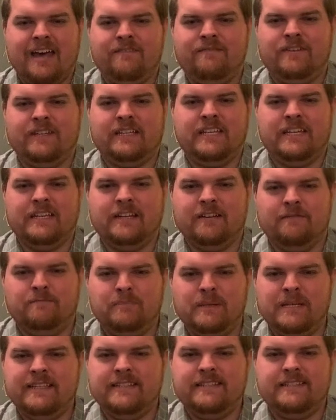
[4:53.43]
advocate
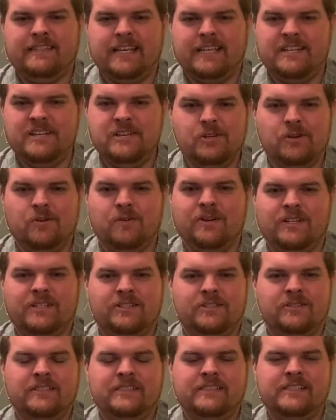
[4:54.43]
of peace and joy
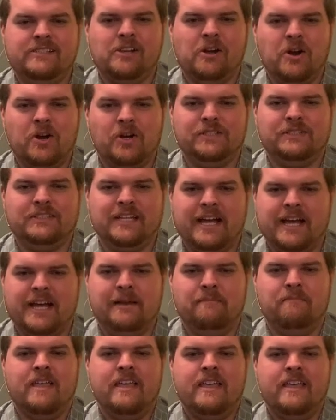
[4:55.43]
during this hard
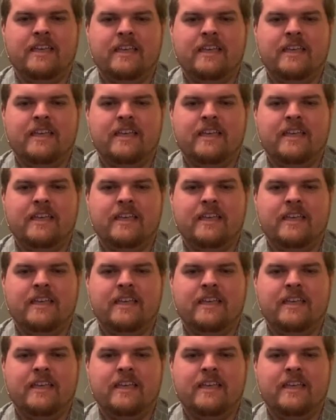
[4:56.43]
time.